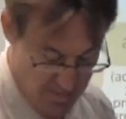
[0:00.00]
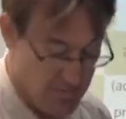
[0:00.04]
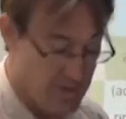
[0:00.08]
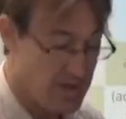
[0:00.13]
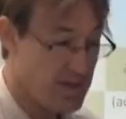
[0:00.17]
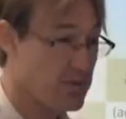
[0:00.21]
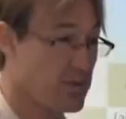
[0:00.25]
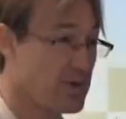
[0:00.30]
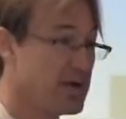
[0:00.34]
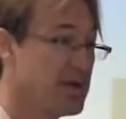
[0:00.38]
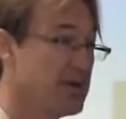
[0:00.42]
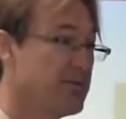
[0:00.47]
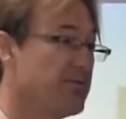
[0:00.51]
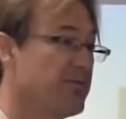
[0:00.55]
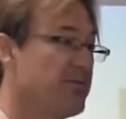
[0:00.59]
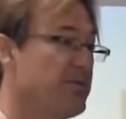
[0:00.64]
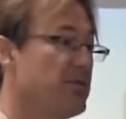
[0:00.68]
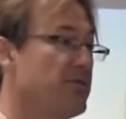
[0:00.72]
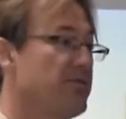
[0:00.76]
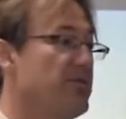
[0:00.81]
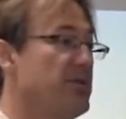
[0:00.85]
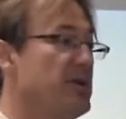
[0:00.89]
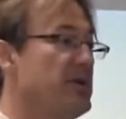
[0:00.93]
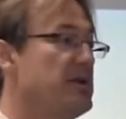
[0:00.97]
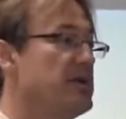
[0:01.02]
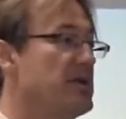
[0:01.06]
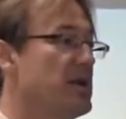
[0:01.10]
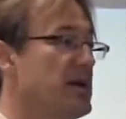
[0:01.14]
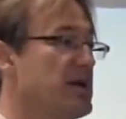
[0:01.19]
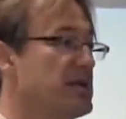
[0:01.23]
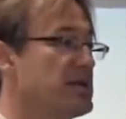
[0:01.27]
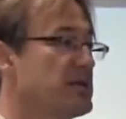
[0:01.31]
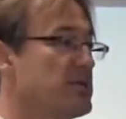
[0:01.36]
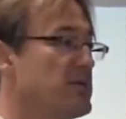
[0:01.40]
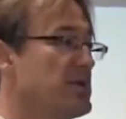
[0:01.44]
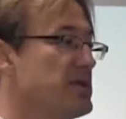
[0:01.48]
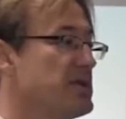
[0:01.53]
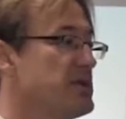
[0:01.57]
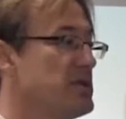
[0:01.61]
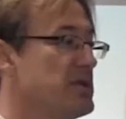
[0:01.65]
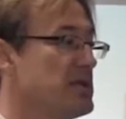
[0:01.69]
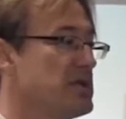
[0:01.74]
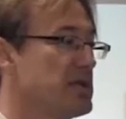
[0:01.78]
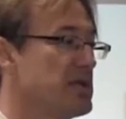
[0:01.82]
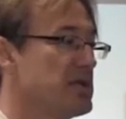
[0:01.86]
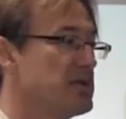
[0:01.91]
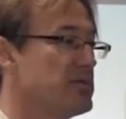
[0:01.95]
By the way, feel free to ask
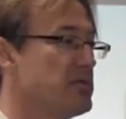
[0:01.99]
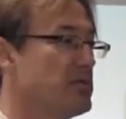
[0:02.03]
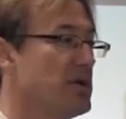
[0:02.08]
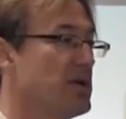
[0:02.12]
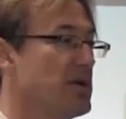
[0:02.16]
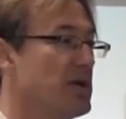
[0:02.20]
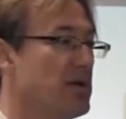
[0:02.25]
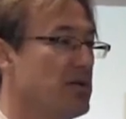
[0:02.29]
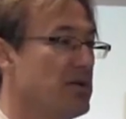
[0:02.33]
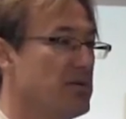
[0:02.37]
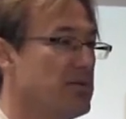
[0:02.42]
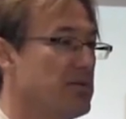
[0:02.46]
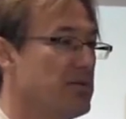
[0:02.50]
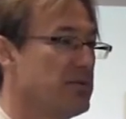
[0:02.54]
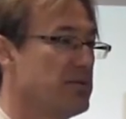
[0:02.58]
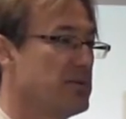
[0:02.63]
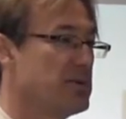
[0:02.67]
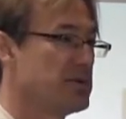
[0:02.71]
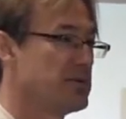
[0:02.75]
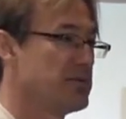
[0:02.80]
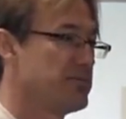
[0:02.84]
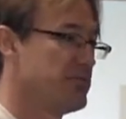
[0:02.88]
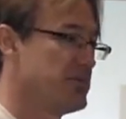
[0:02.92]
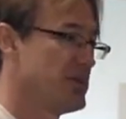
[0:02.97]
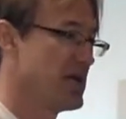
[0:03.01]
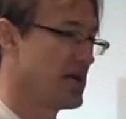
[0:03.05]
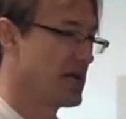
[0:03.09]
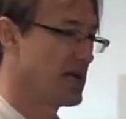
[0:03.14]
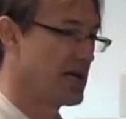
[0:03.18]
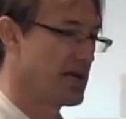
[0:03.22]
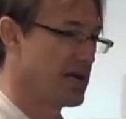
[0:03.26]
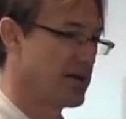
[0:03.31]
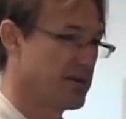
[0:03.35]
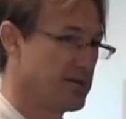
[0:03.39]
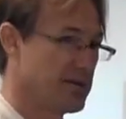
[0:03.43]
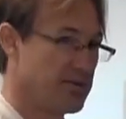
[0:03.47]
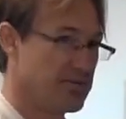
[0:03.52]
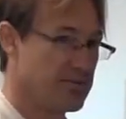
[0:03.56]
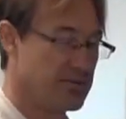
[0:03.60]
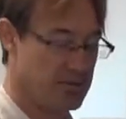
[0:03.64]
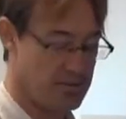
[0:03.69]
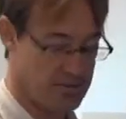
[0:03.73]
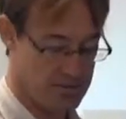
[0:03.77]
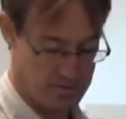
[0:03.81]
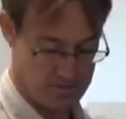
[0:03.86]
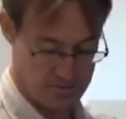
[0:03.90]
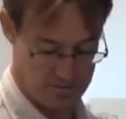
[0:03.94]
questions as we go. Just yell out if
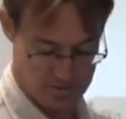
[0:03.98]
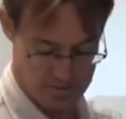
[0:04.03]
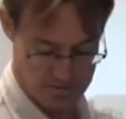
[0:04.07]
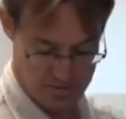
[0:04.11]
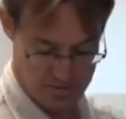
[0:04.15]
you want.